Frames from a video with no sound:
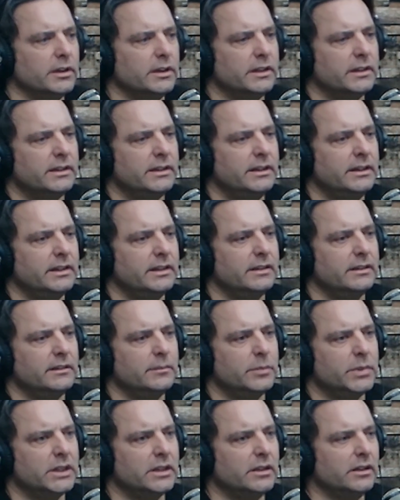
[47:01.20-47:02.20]
you're going to
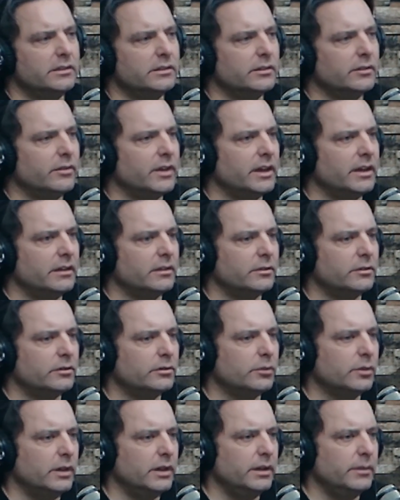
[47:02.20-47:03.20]
get because of that
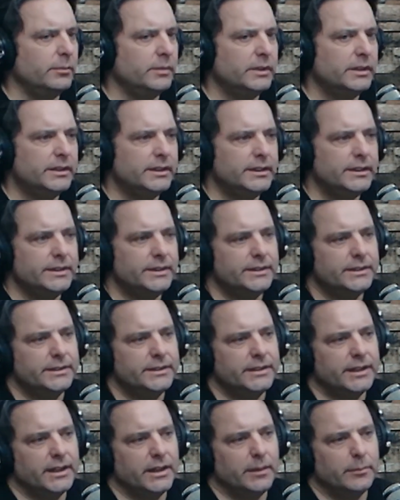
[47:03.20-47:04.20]
extreme
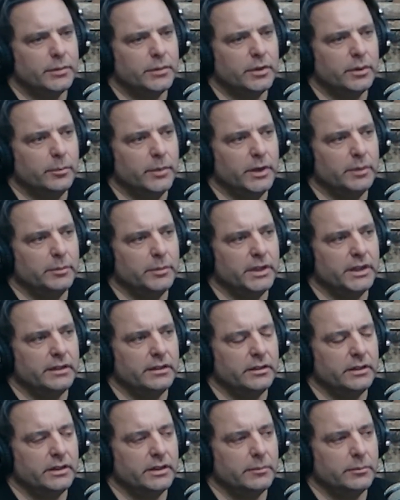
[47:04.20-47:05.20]
um,
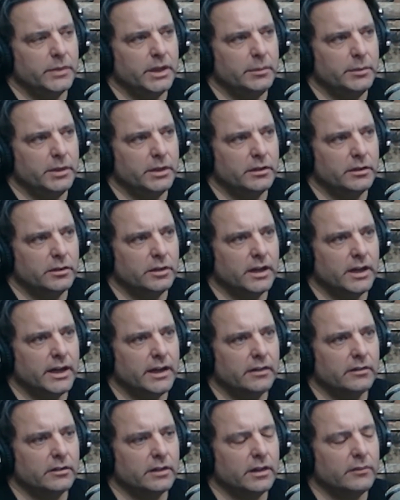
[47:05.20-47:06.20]
commitment, you get maybe a little
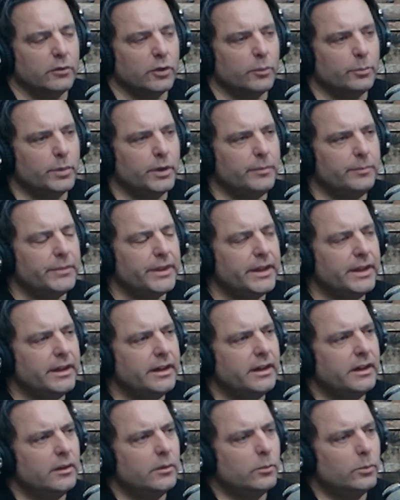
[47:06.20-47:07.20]
higher level. But
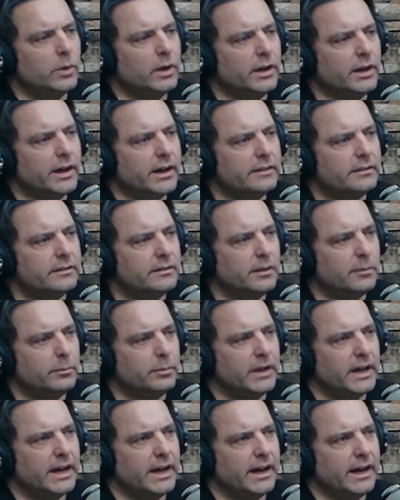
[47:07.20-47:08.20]
when I
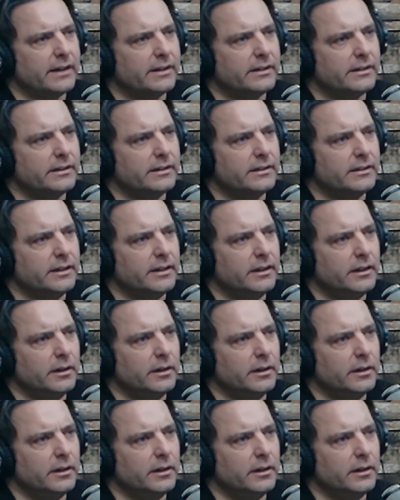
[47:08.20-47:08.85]
step back,